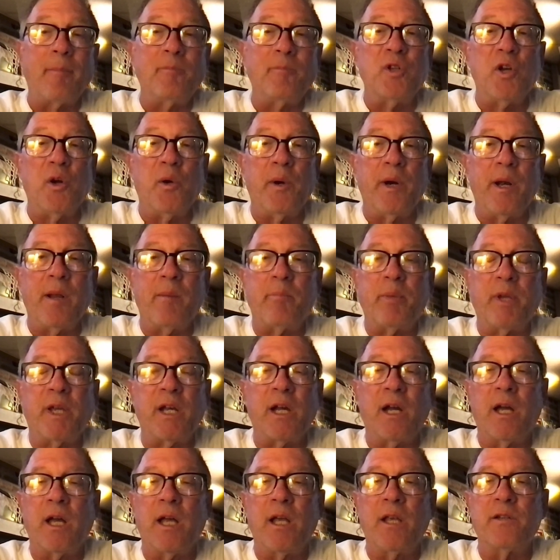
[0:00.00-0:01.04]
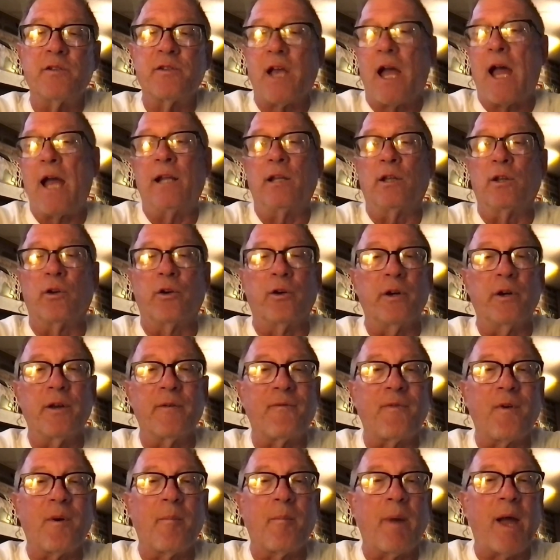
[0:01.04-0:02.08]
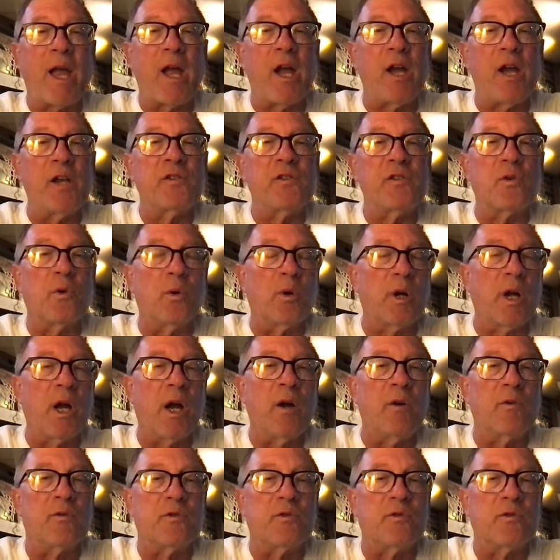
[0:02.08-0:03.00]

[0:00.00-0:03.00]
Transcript: doing it because I learned it from my high school coach.